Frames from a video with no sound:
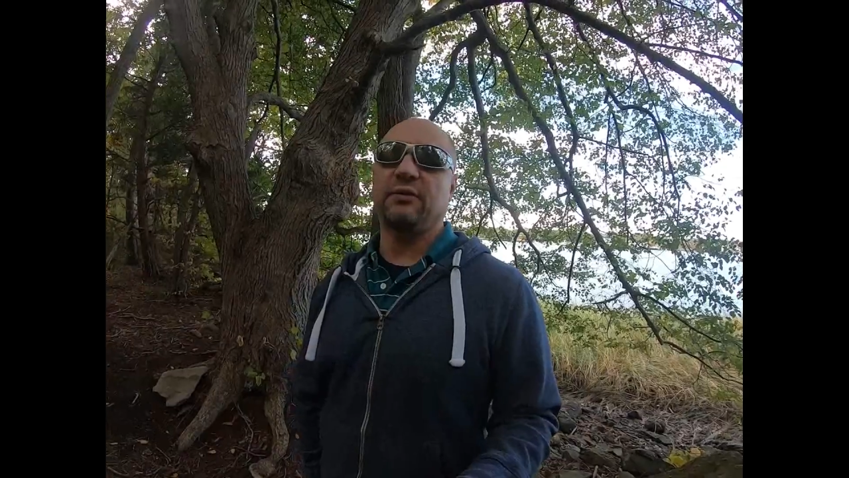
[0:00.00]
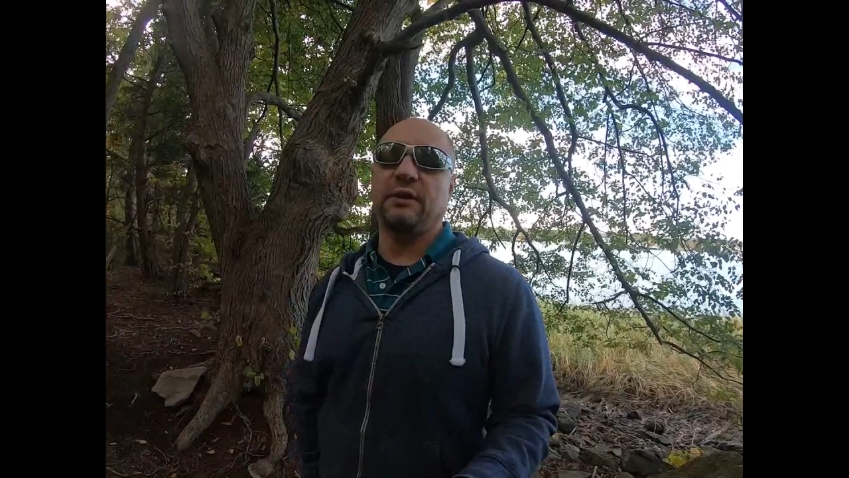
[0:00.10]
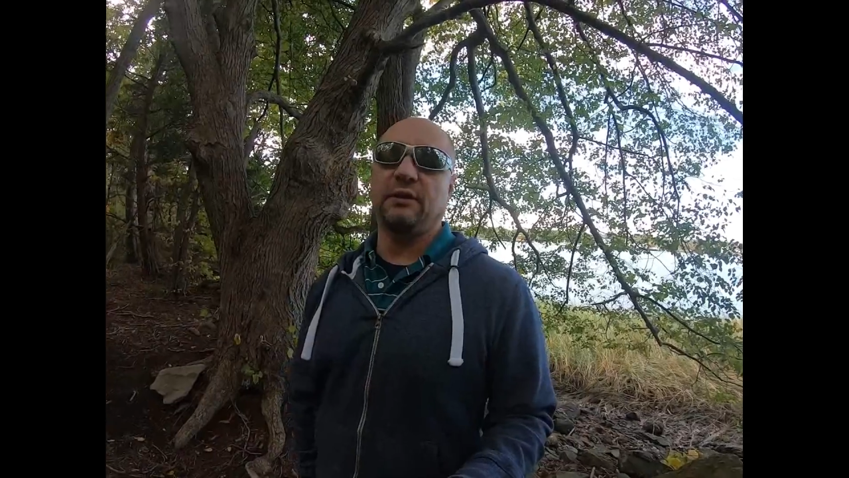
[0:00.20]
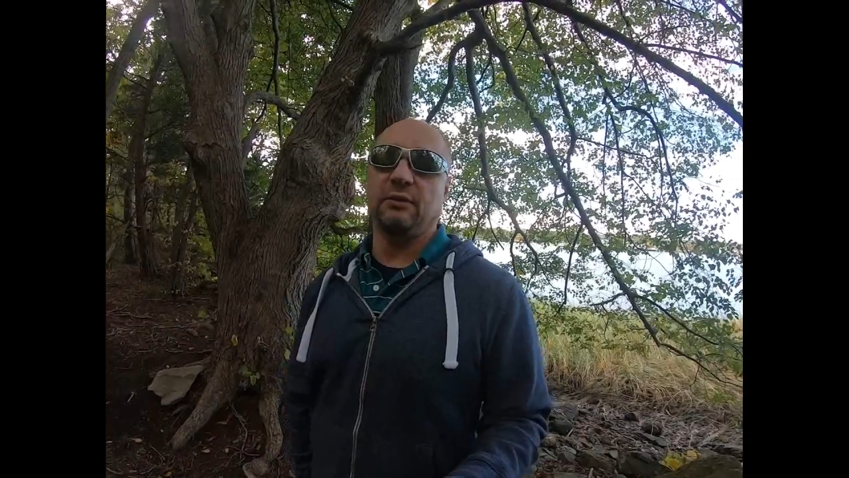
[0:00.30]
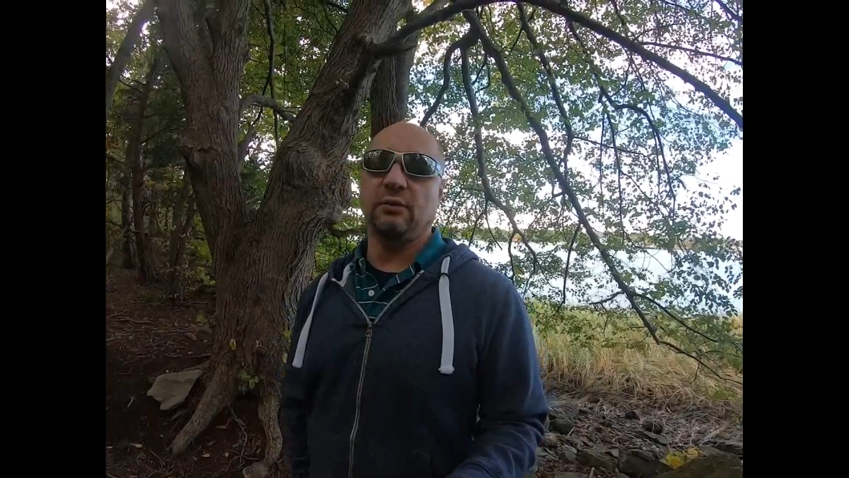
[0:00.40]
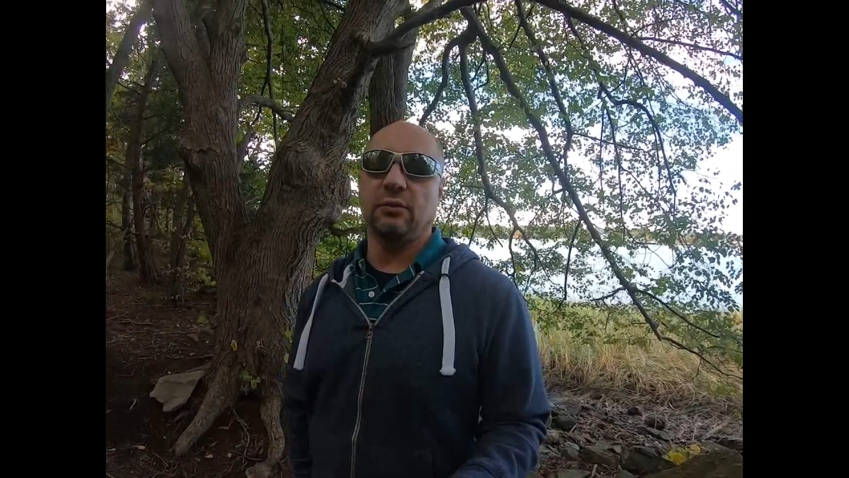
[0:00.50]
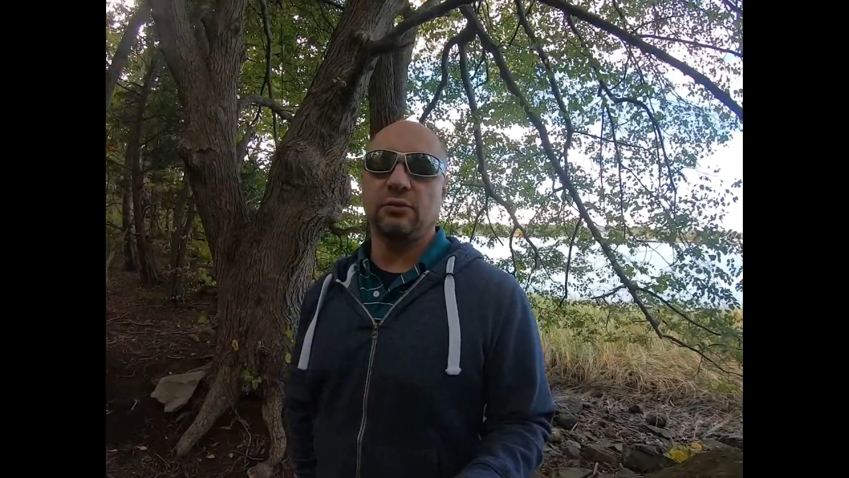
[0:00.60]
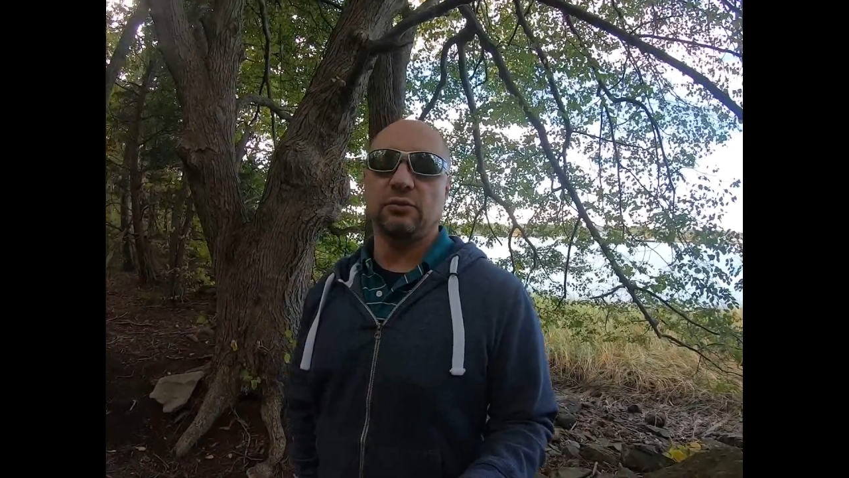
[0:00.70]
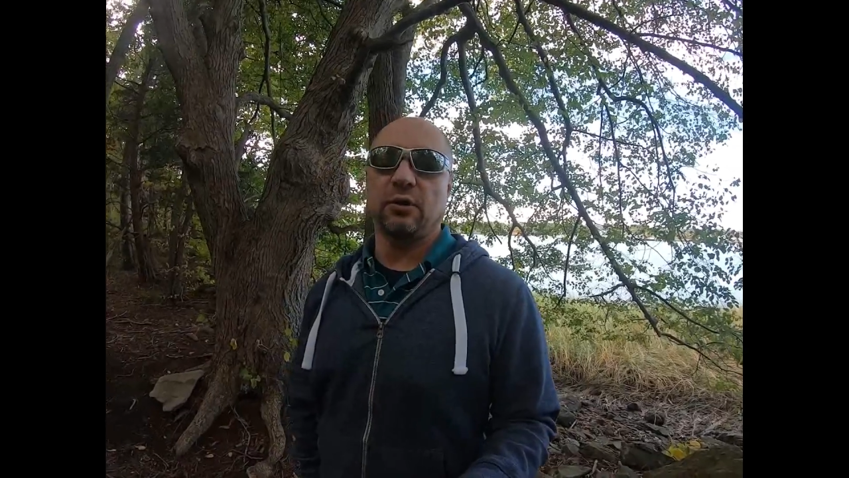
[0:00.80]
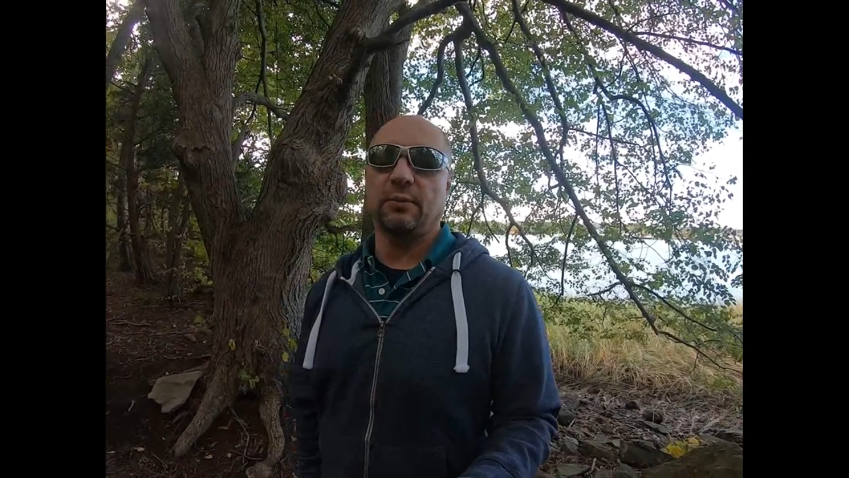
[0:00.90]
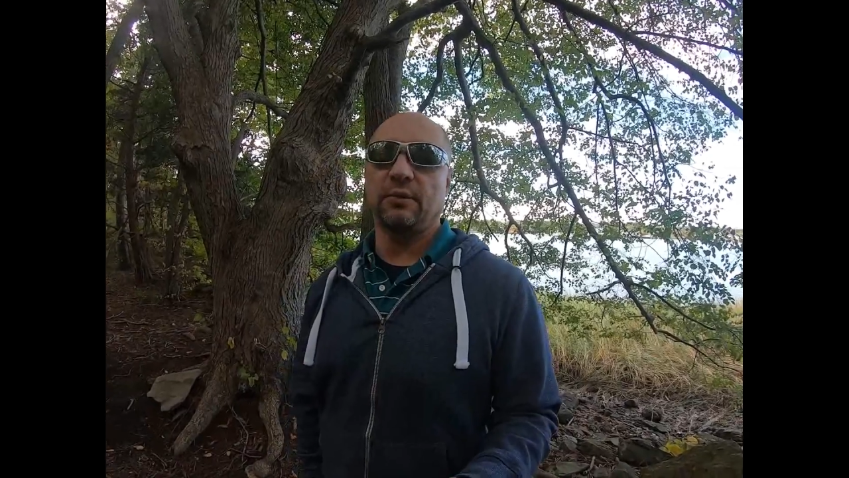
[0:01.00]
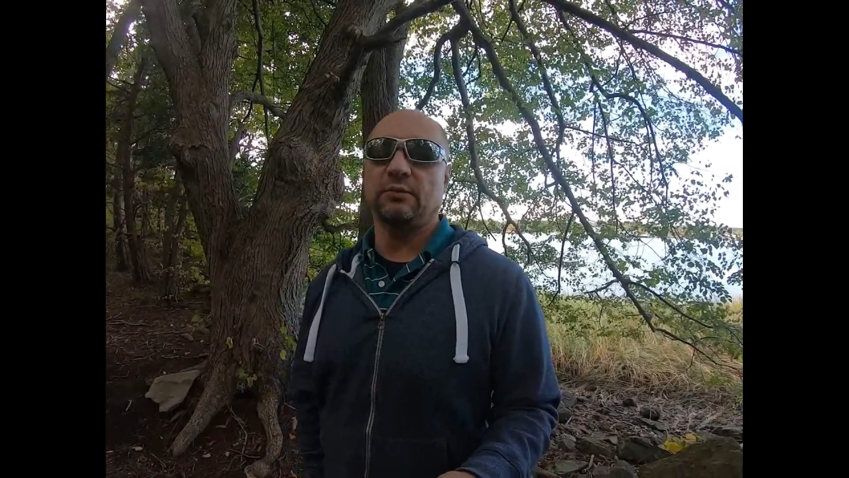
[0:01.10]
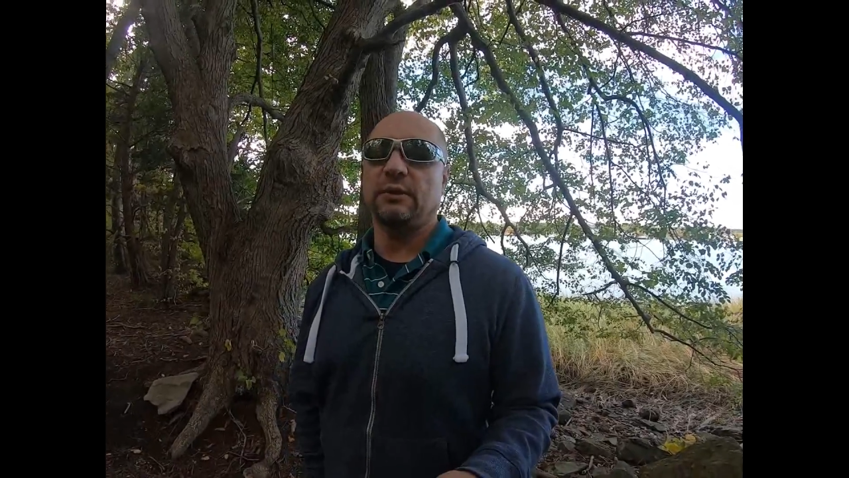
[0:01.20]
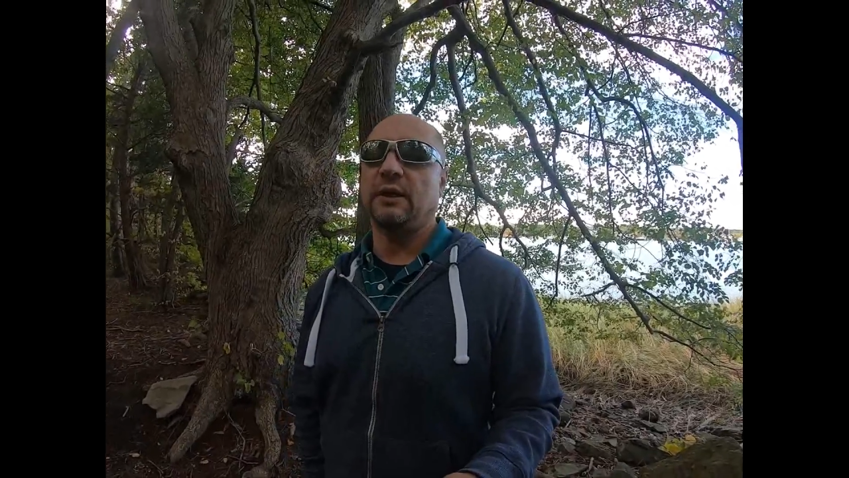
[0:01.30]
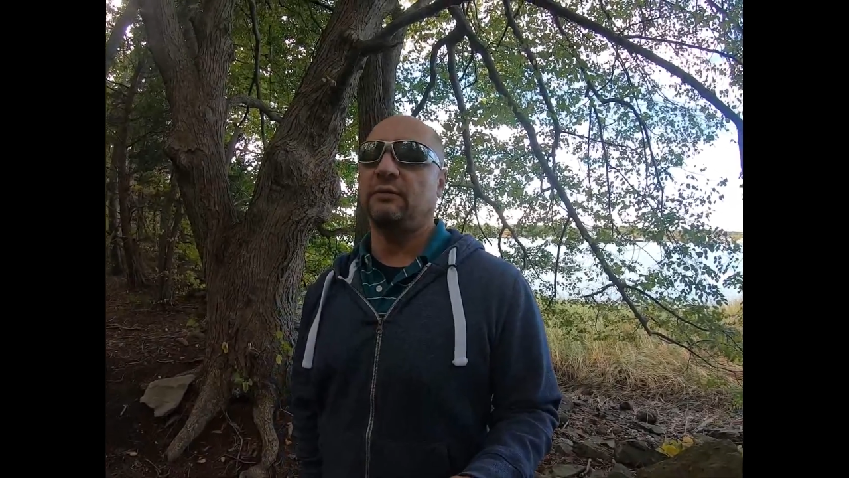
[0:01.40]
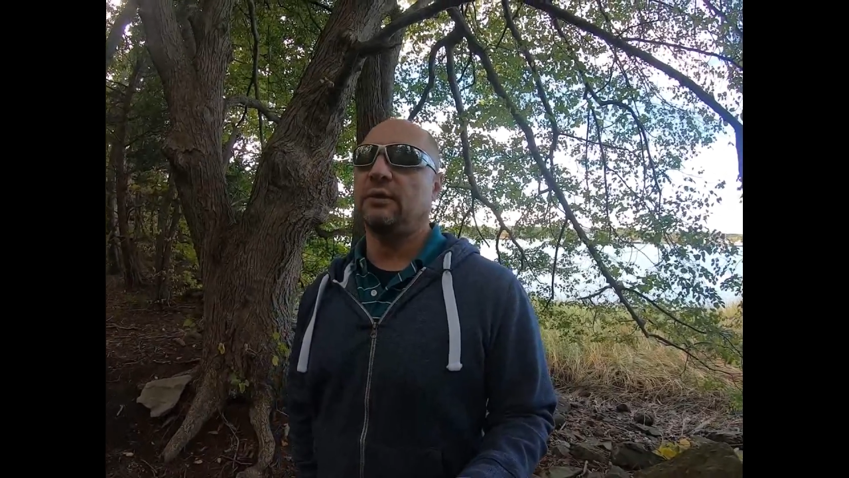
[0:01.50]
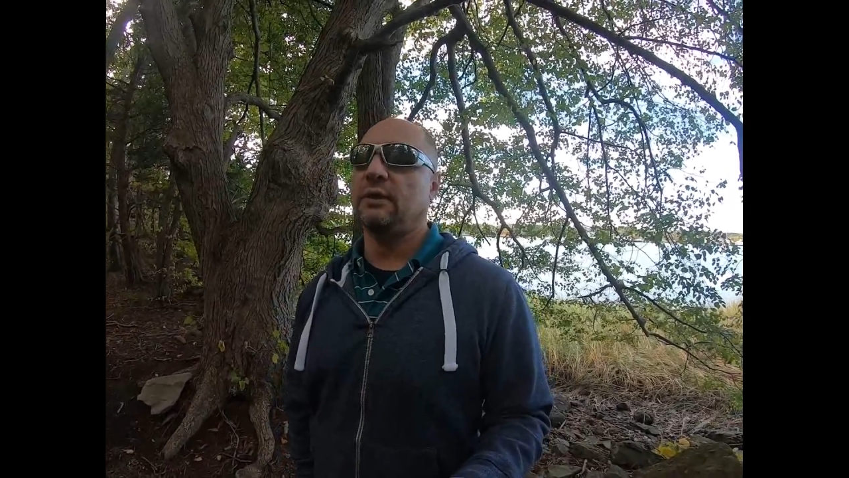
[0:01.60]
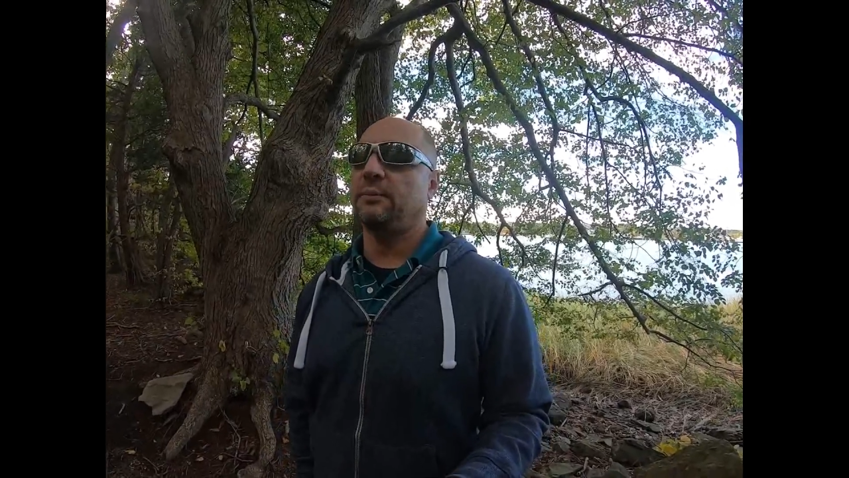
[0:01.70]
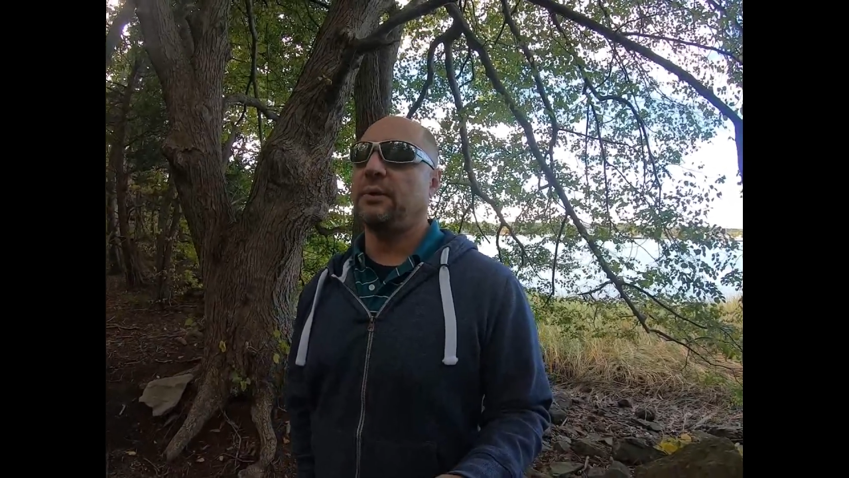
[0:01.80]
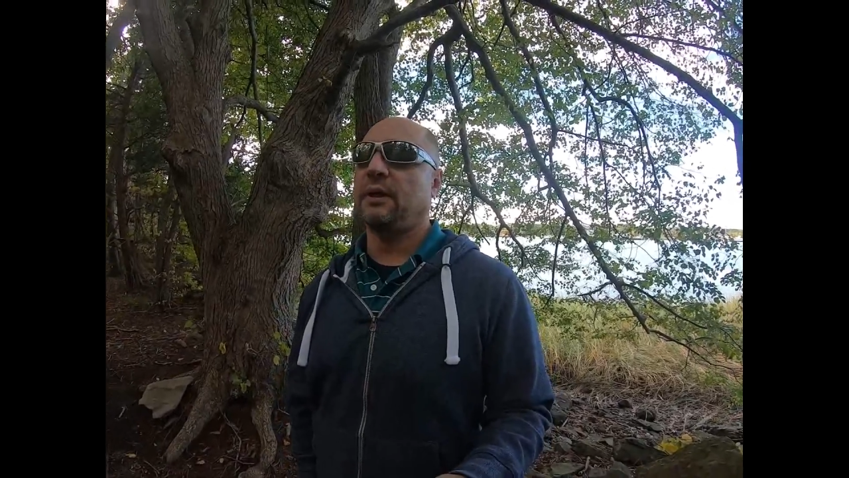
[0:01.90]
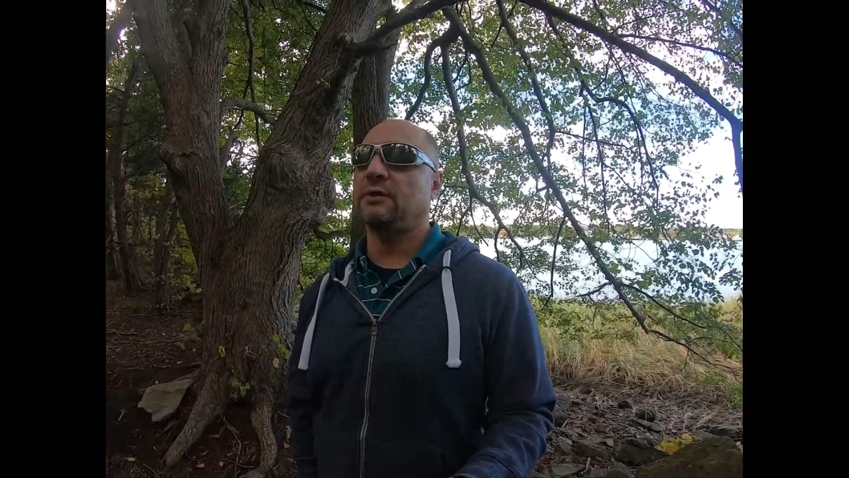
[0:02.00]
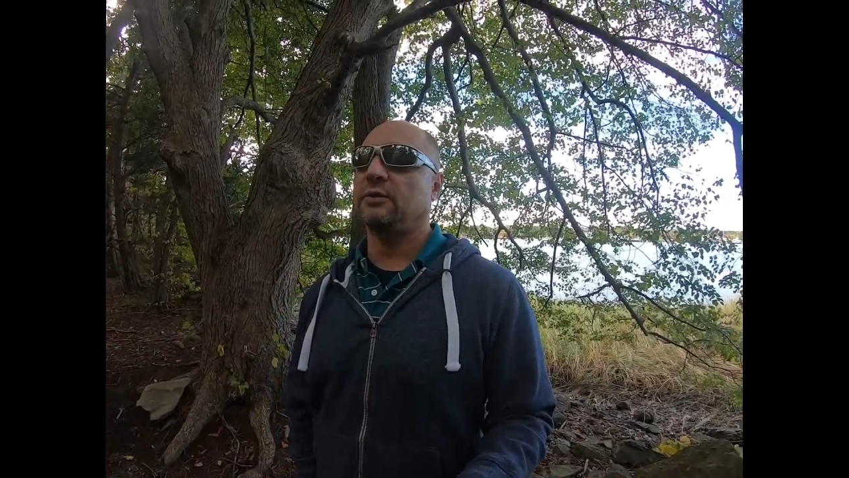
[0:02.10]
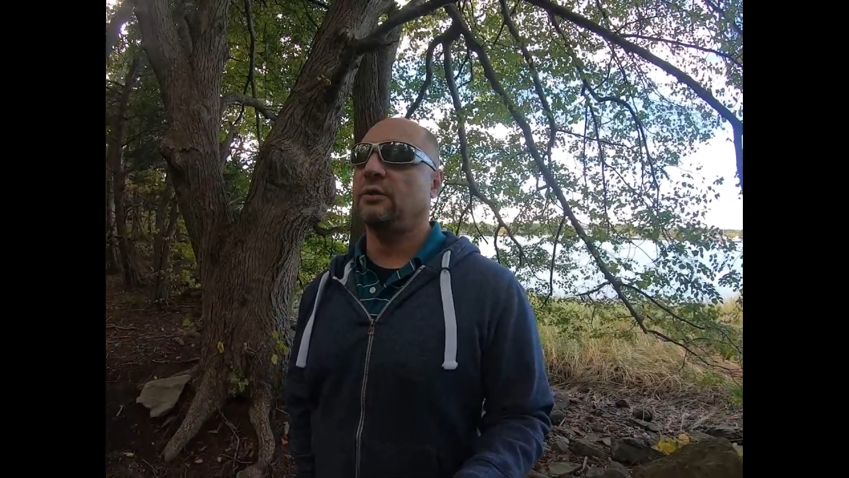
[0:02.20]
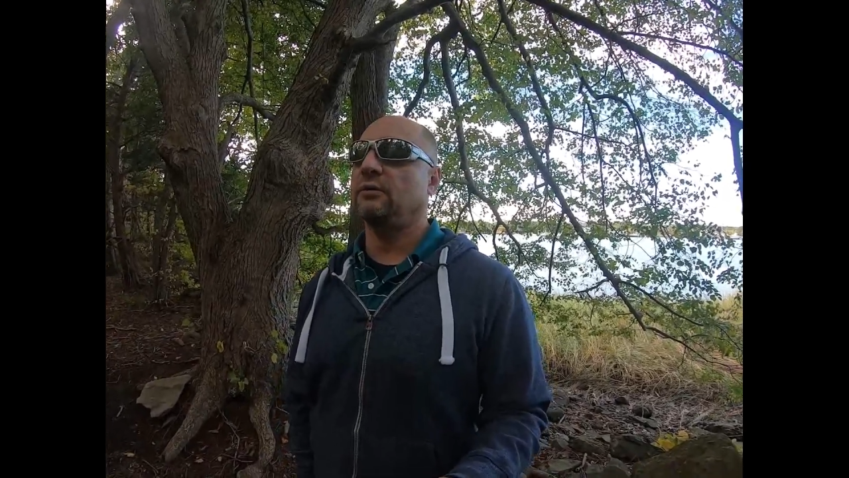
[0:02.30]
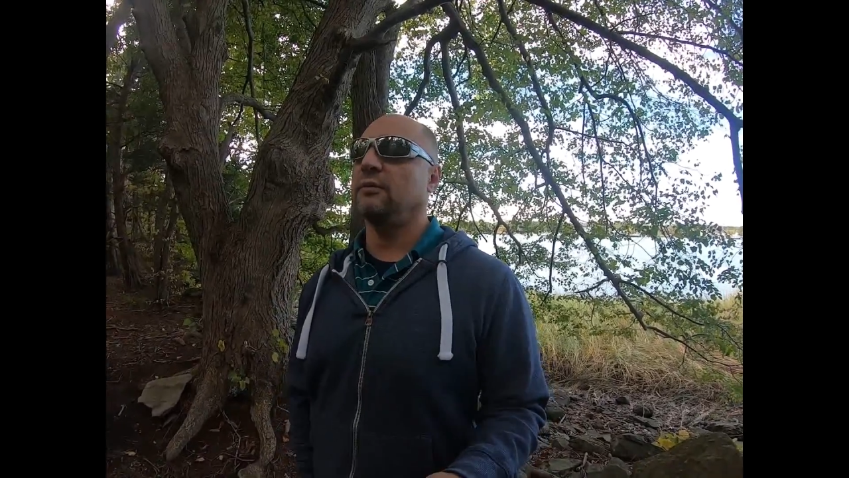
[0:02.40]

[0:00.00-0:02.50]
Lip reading: to heal those traumas. We have to get past all of